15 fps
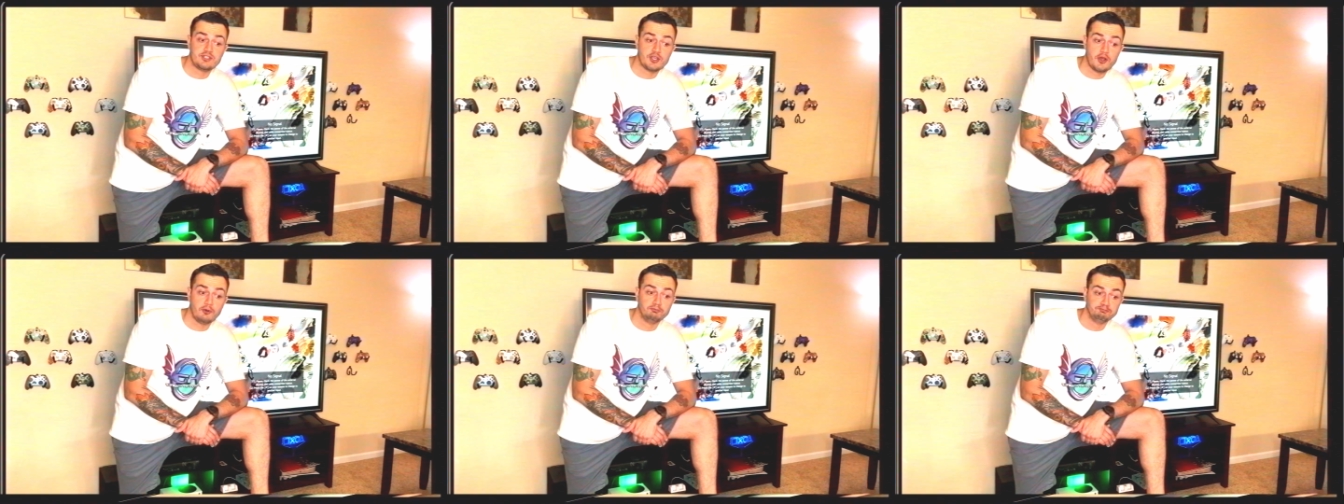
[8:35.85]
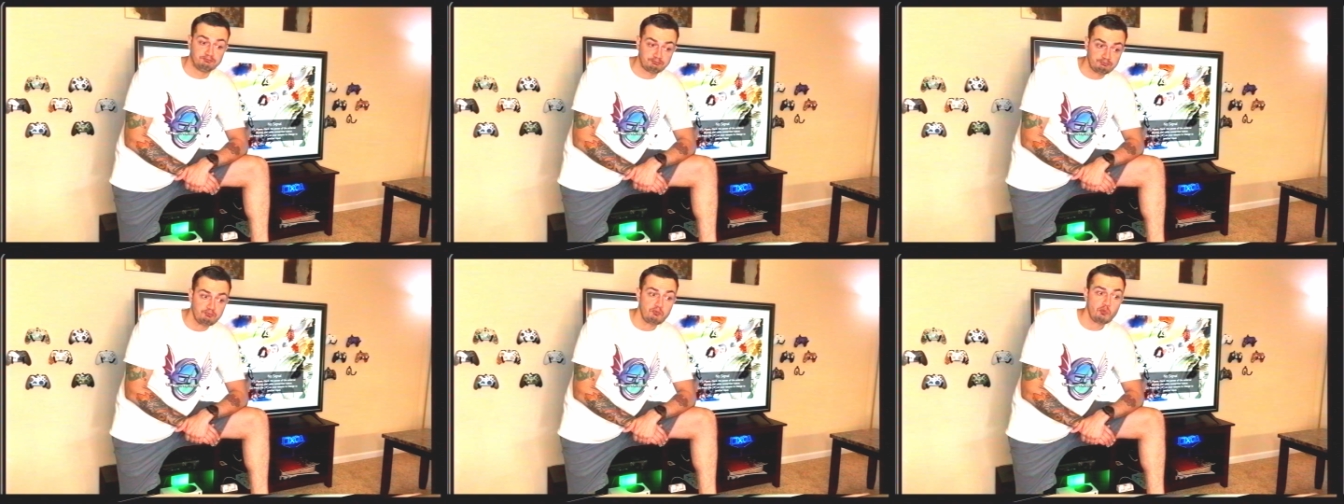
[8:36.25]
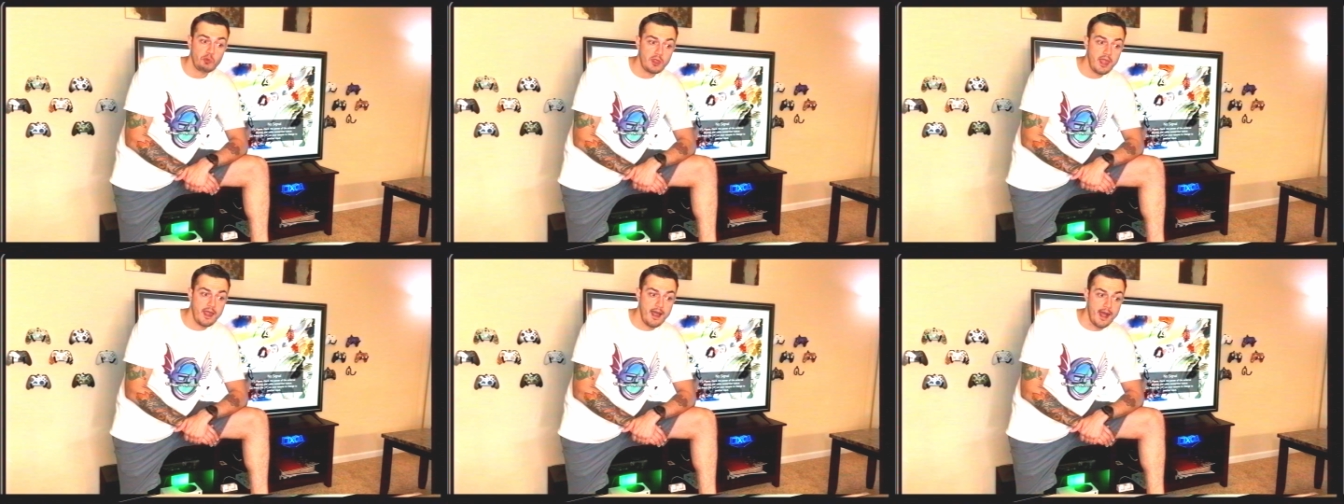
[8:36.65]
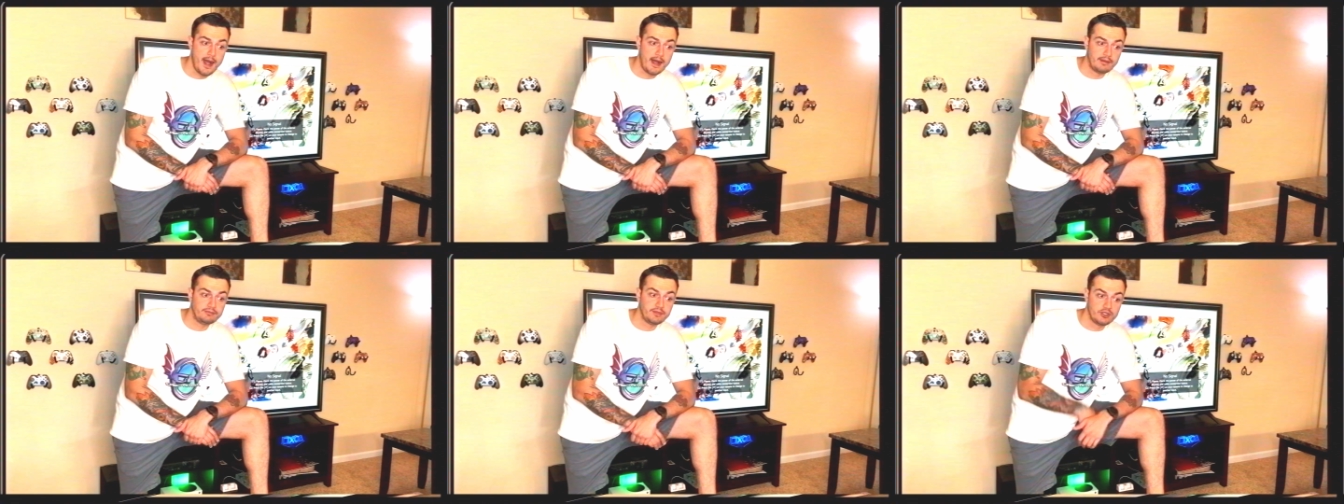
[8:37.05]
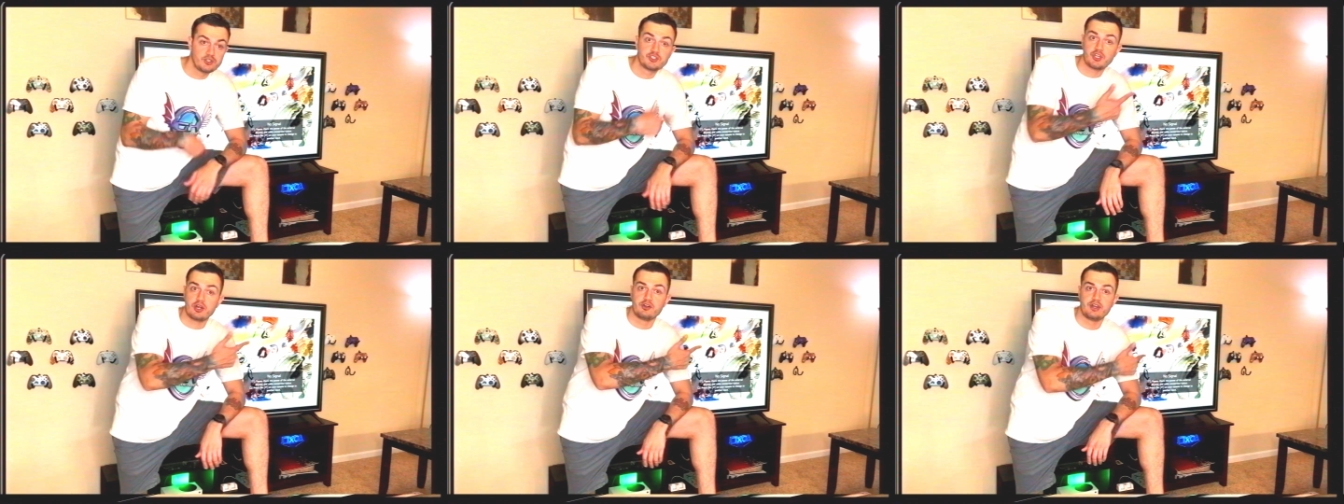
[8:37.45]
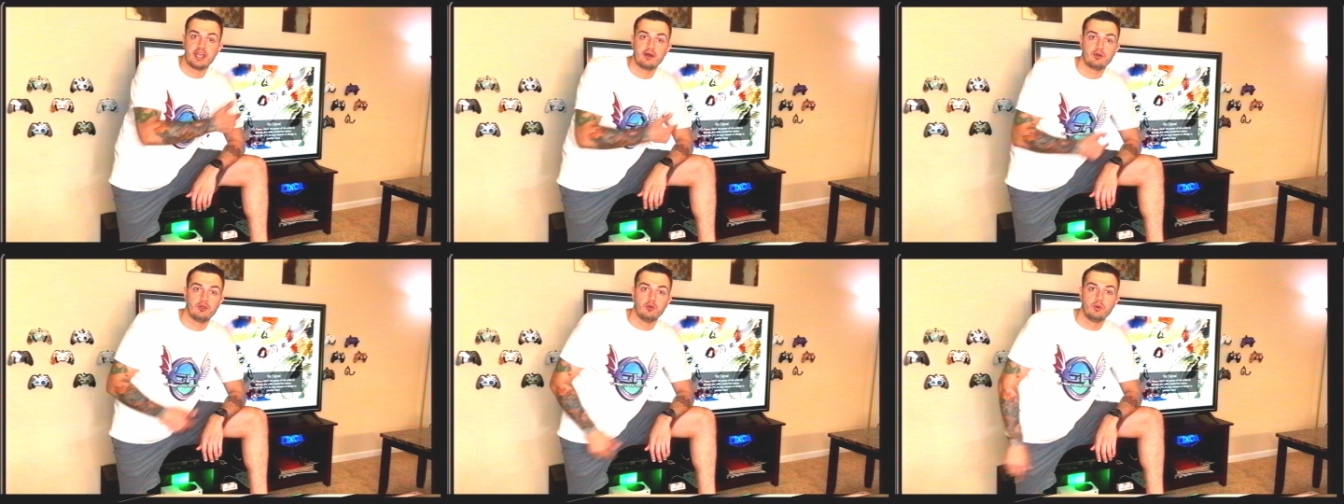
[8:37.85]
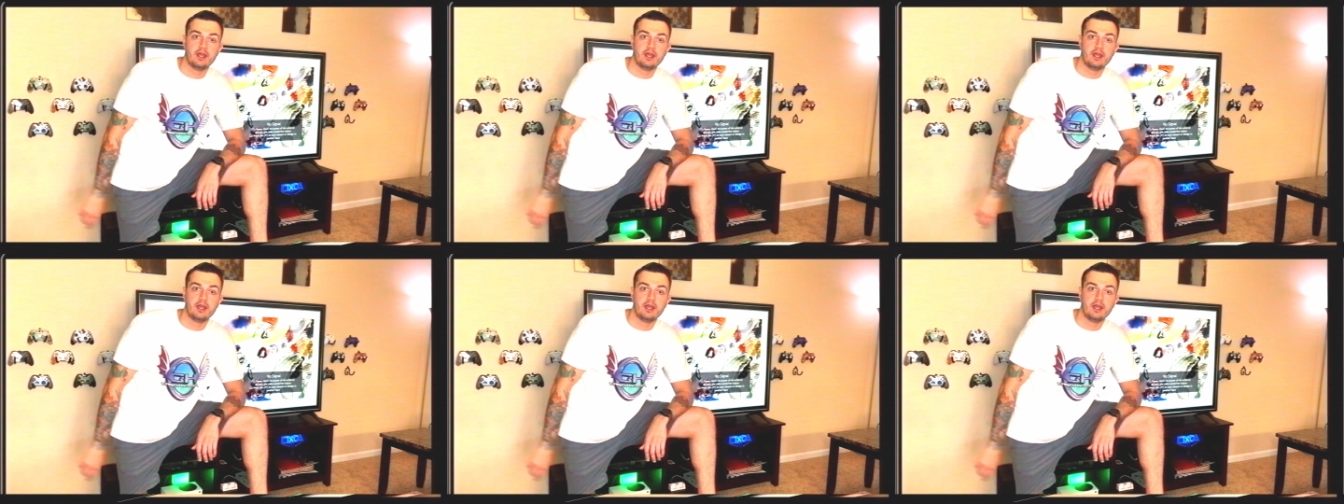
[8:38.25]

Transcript: So uh, shut her down all the